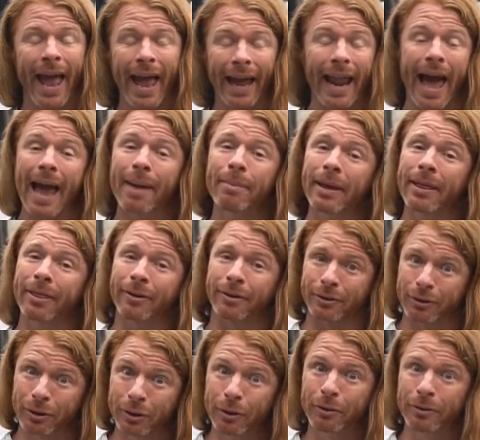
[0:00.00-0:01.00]
And I'm either
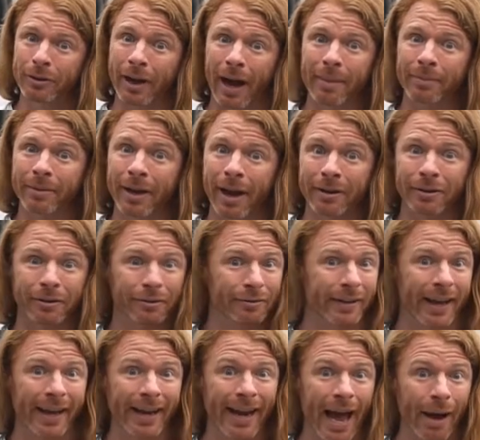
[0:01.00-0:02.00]
too dumb to
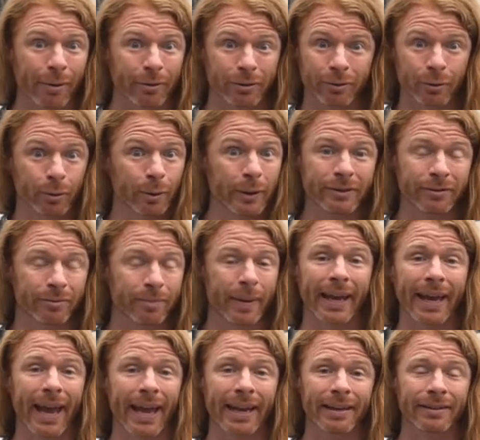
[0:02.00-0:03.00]
understand how his tweets
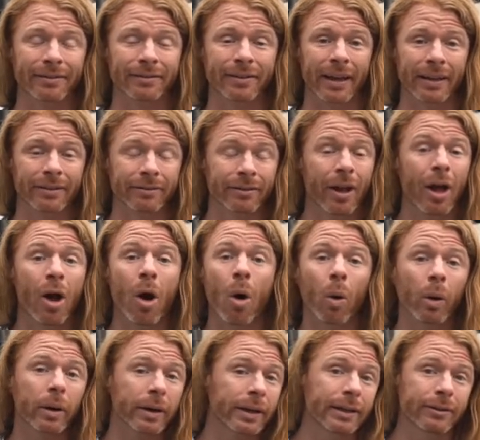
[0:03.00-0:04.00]
make any sense,
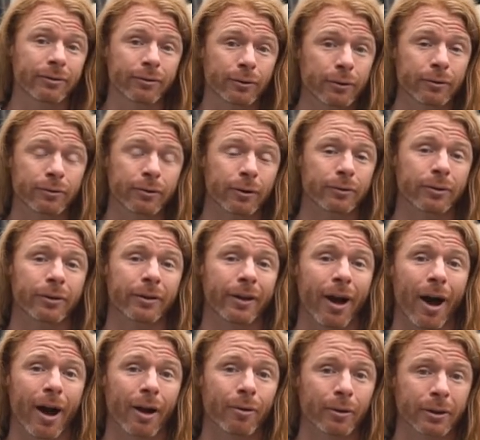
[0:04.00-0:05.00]
or he's too socially
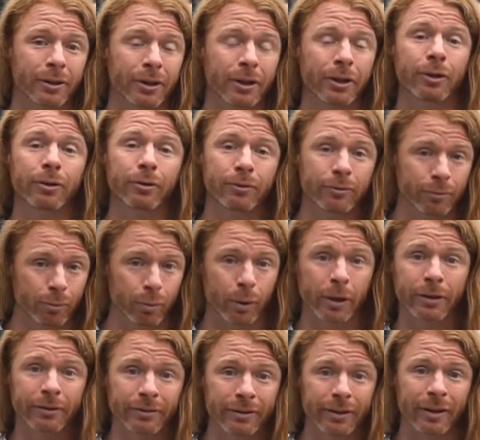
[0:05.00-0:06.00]
awkward to use
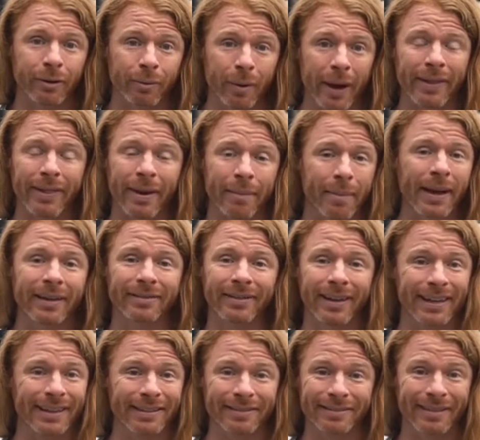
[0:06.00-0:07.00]
words in a way that makes
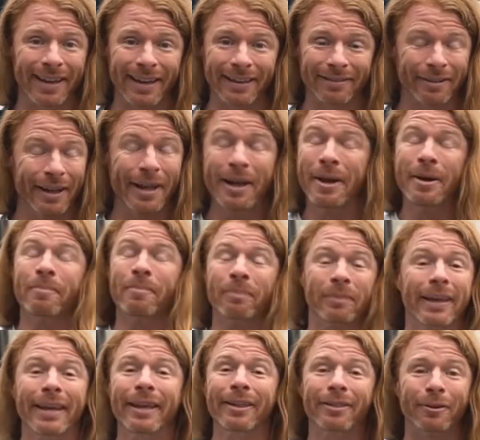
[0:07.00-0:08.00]
any sense.
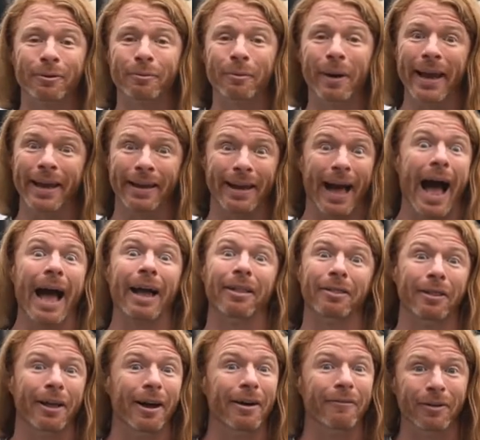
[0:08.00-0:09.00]
Either way, I
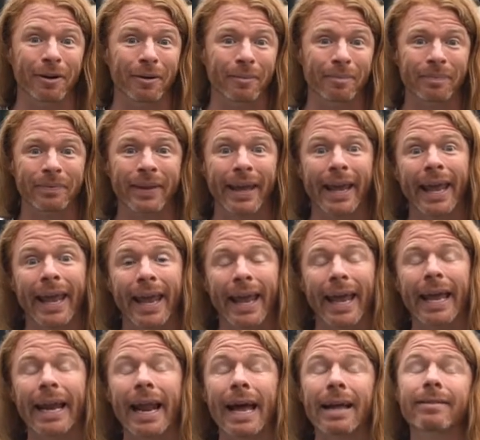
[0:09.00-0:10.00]
love him.
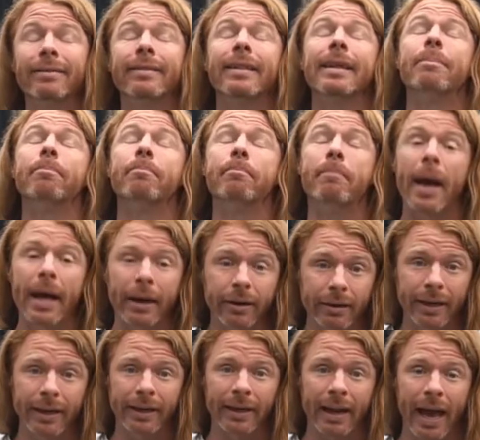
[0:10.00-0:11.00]
And I sleep better
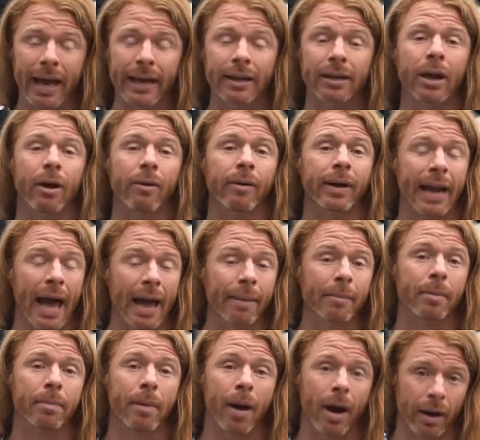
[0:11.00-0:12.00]
at night knowing
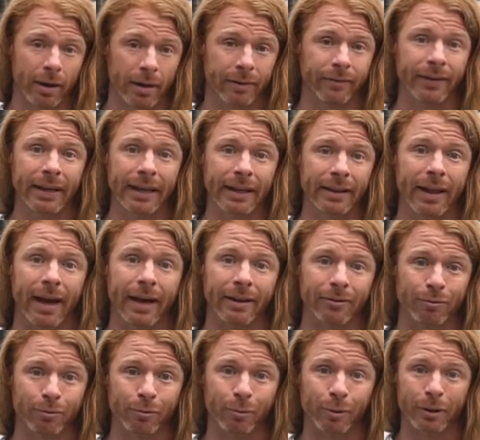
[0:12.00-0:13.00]
I'm a part of
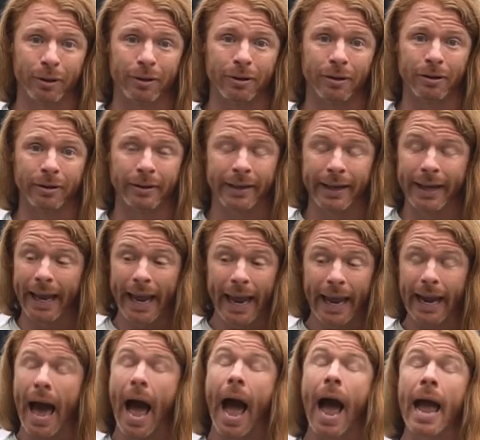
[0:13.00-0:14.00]
Elon's world.
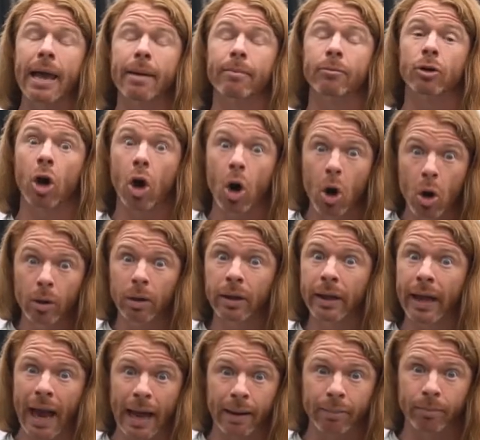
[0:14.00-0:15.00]
And I am
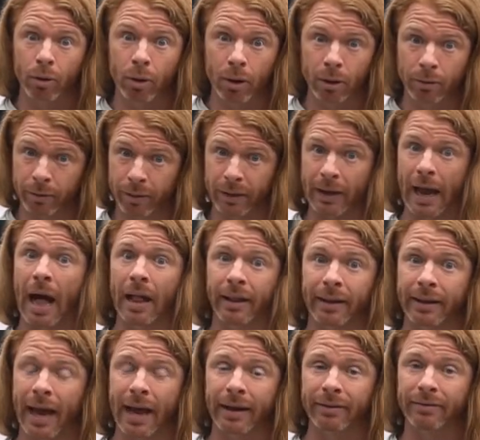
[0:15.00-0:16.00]
totally on board with
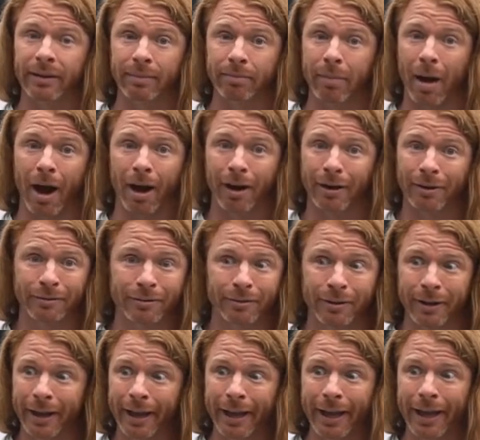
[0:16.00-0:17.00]
colonizing Mars.
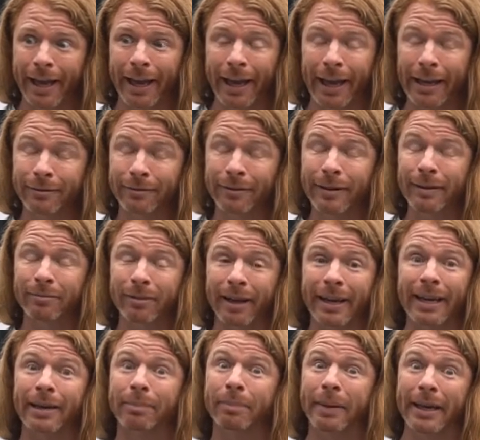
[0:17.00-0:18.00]
It seems
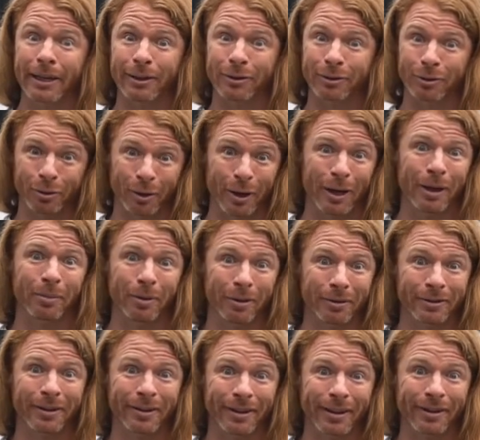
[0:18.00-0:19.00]
like it'd be enjoyable
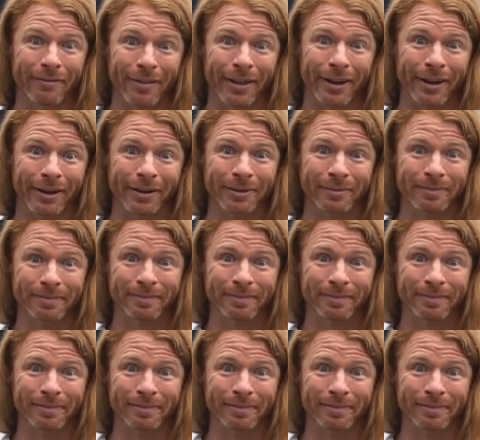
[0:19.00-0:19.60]
to live there.